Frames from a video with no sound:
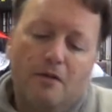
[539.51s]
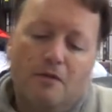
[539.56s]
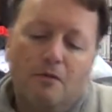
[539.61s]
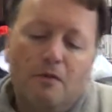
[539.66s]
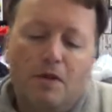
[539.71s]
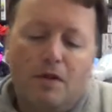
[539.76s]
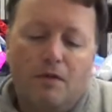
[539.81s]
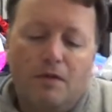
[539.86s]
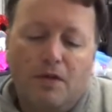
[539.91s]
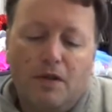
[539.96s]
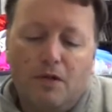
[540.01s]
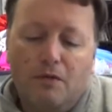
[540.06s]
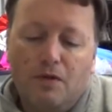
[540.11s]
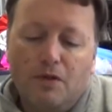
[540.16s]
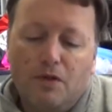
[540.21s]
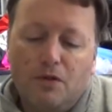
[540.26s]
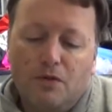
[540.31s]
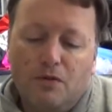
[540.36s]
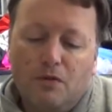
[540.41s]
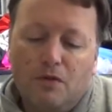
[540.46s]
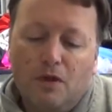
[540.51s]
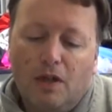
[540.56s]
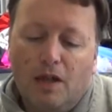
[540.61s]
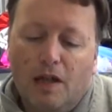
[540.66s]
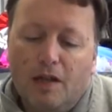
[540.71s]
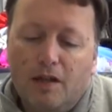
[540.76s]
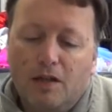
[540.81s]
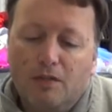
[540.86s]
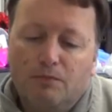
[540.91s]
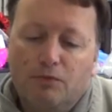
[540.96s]
one of the original
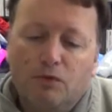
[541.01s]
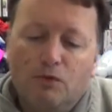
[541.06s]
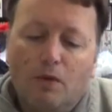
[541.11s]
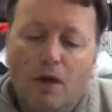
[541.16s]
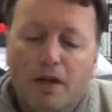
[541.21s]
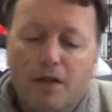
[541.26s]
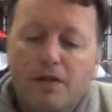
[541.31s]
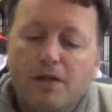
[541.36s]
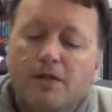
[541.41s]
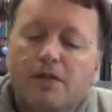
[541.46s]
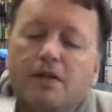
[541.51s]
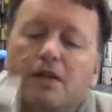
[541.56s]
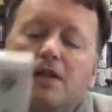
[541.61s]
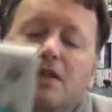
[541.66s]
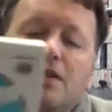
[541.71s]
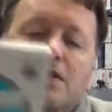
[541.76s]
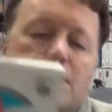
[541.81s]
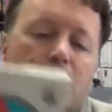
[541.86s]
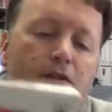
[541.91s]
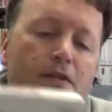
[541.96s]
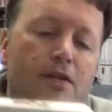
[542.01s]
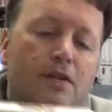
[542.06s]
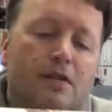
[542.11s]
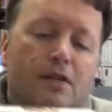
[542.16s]
collectible ones is